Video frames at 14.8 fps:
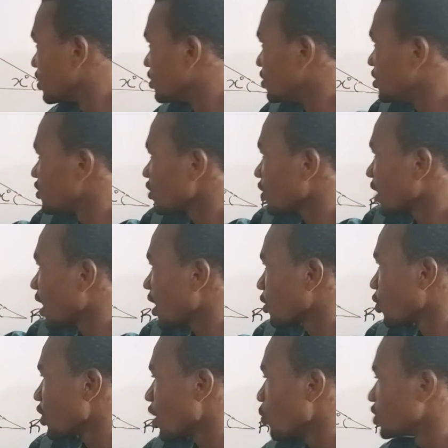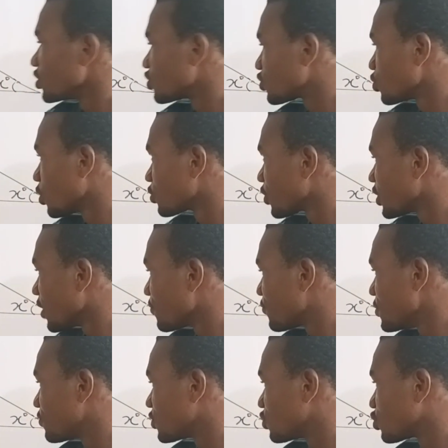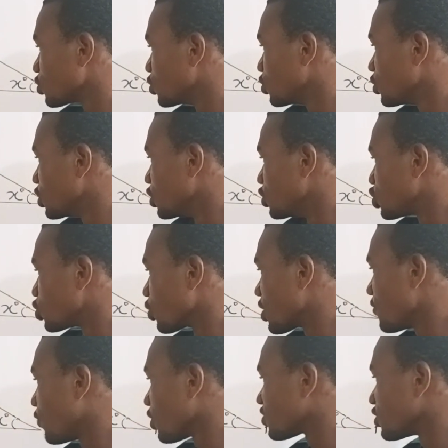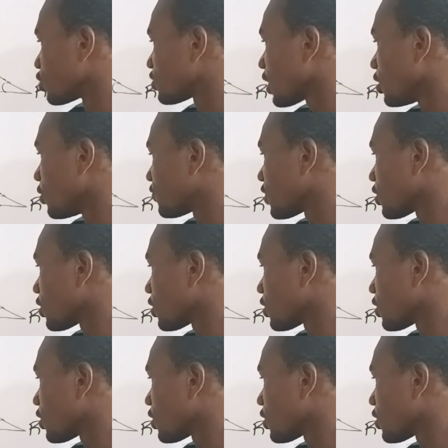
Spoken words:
this other angle here, which is 252, should give us the total of